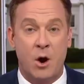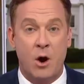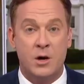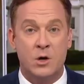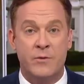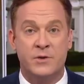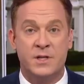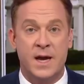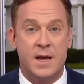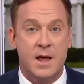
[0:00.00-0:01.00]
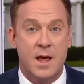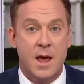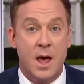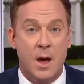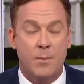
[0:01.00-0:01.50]
Hard to overstate
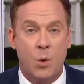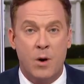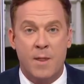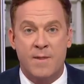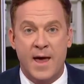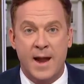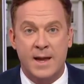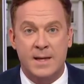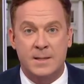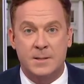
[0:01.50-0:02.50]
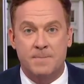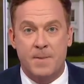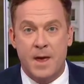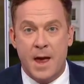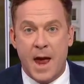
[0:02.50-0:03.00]
how important that is.
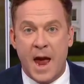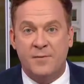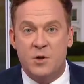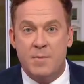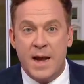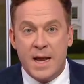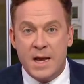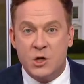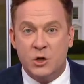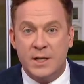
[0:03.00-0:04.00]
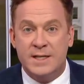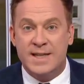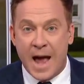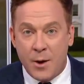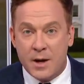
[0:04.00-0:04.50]
After many initially
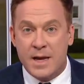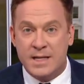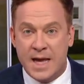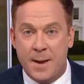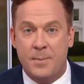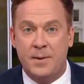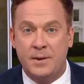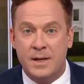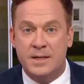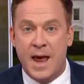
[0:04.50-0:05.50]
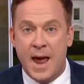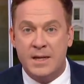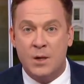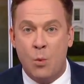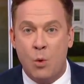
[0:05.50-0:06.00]
doubted his capabilities
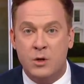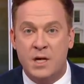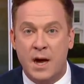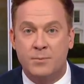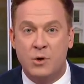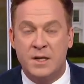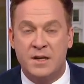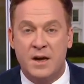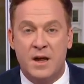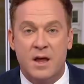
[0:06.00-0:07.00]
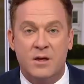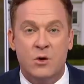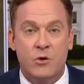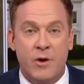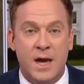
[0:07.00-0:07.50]
as a wartime president,
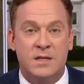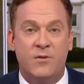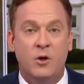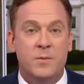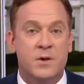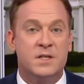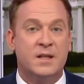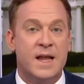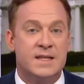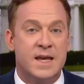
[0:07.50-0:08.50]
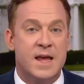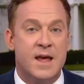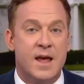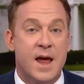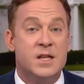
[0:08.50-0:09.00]
Ukraine's Volodymyr Zelensky
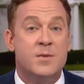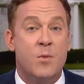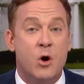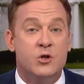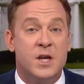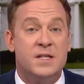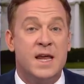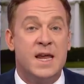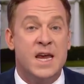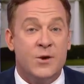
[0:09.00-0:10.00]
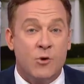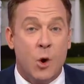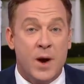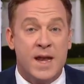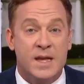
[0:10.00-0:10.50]
has emerged as a
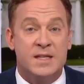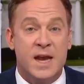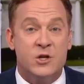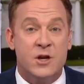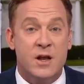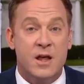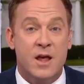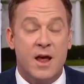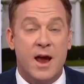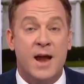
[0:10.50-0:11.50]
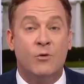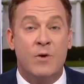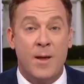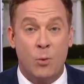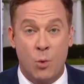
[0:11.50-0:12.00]
hero in his nation and
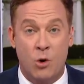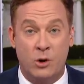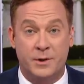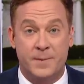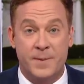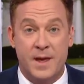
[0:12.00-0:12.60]
around the world.